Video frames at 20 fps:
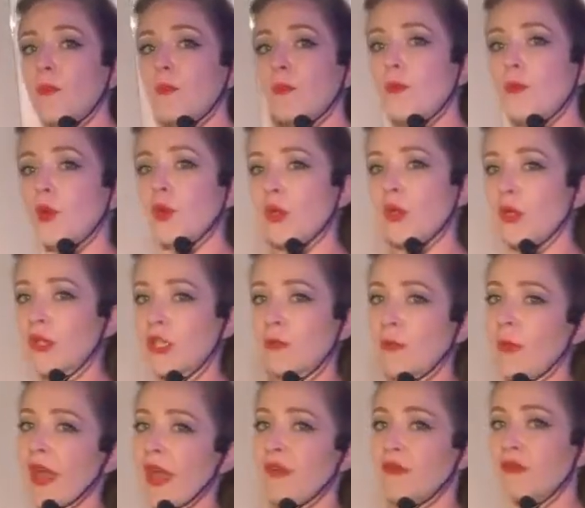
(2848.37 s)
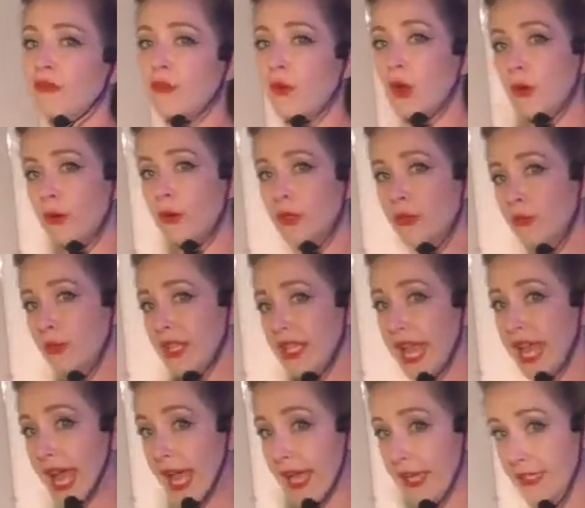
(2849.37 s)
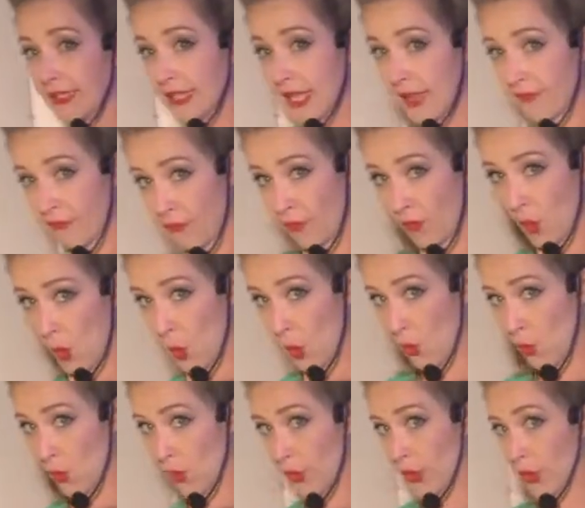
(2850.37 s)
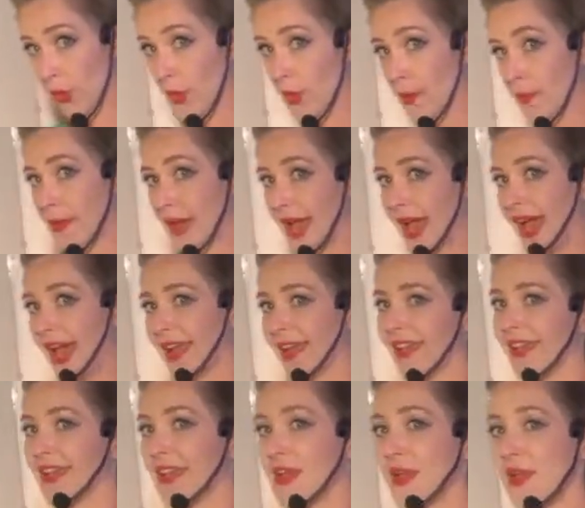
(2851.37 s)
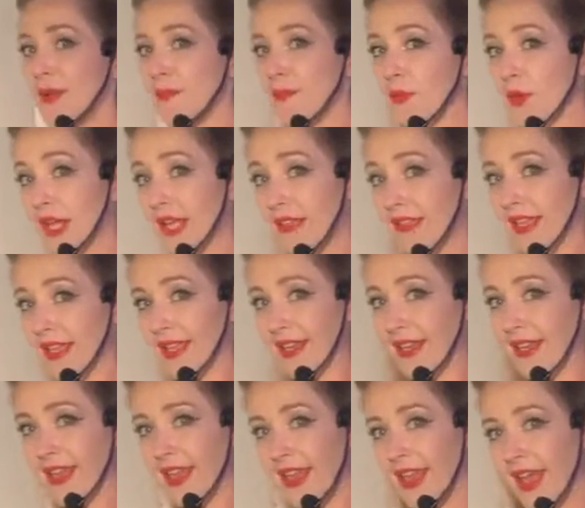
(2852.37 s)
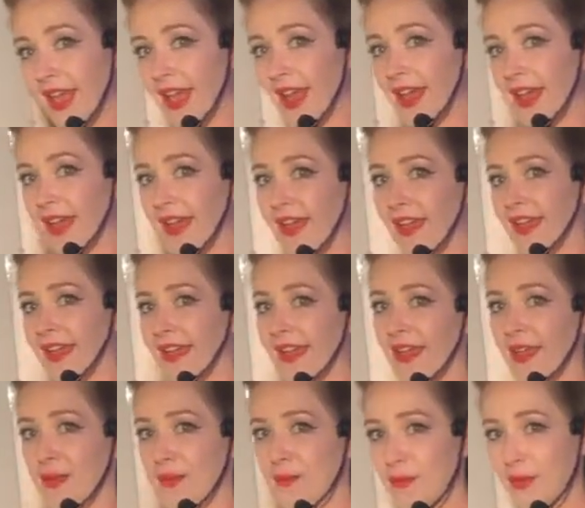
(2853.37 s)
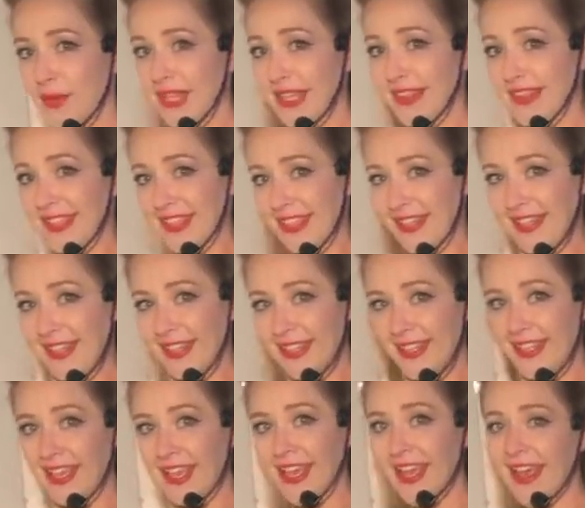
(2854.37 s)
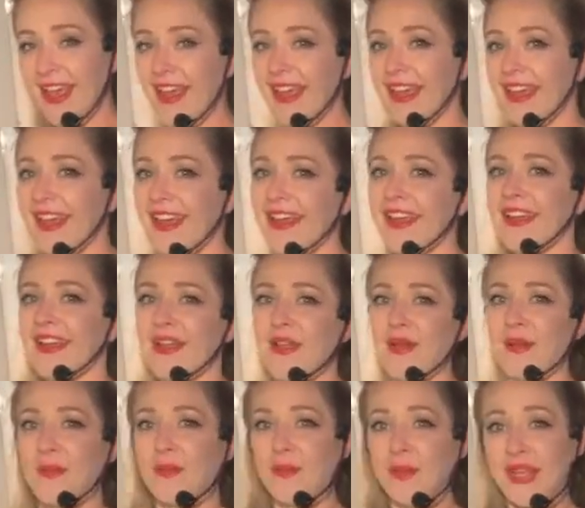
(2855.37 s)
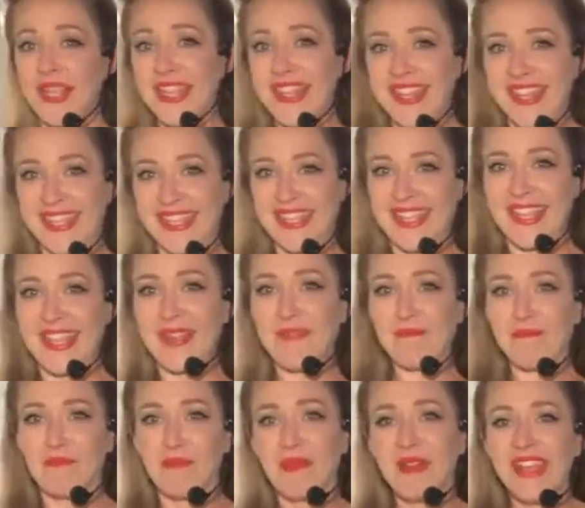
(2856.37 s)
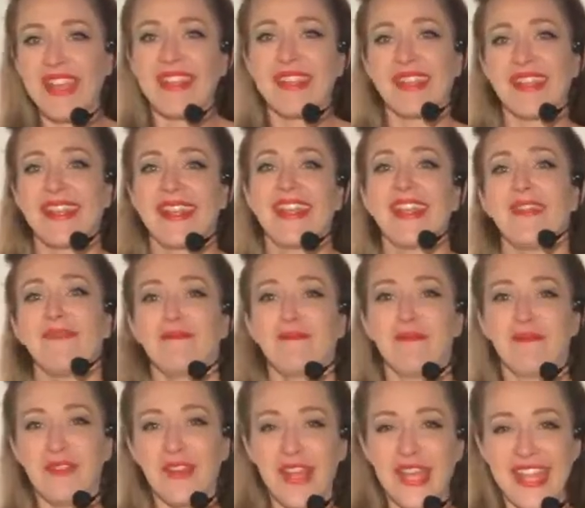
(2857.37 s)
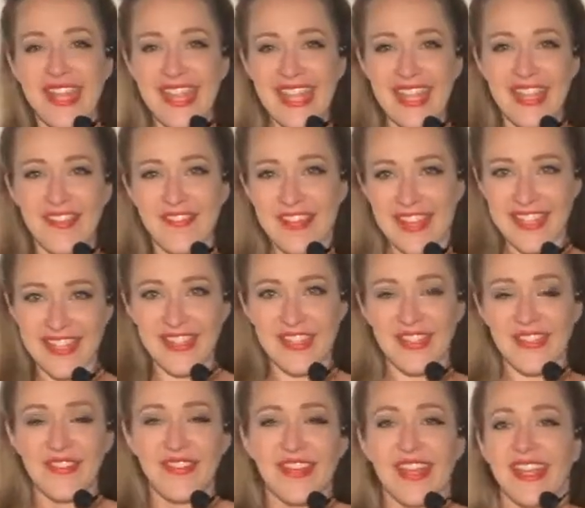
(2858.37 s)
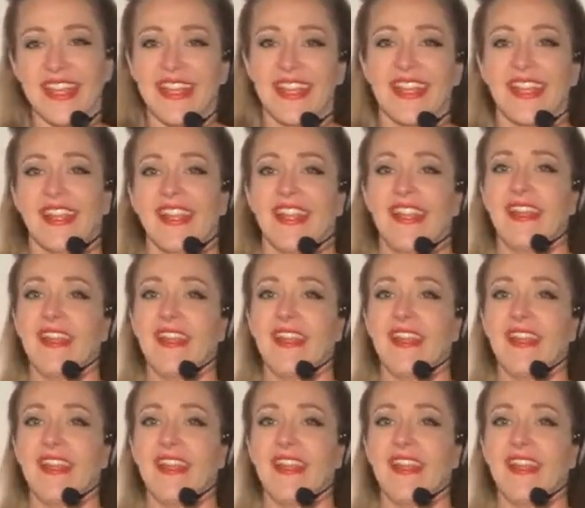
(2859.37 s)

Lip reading: Pull your spine forward. Relax. Forward, back. Breathe in. Breathe in. Breathe in. Keep breathing. Keep breathing. You can do it.